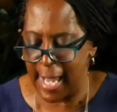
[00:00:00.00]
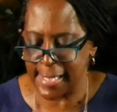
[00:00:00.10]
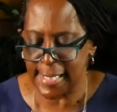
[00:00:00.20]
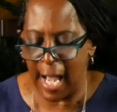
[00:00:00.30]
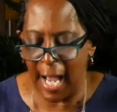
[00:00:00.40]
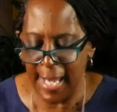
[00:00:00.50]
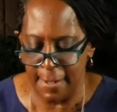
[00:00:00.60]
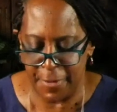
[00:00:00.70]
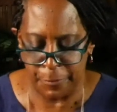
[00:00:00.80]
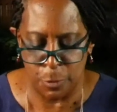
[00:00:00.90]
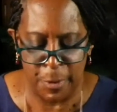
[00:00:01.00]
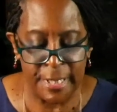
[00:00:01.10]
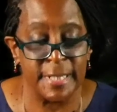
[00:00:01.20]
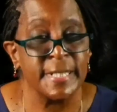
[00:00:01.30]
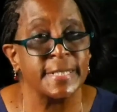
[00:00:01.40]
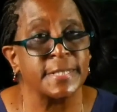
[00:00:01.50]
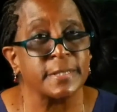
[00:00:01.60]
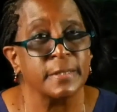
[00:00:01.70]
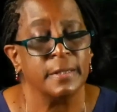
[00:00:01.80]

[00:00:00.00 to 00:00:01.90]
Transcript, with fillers: acts I have ever witnessed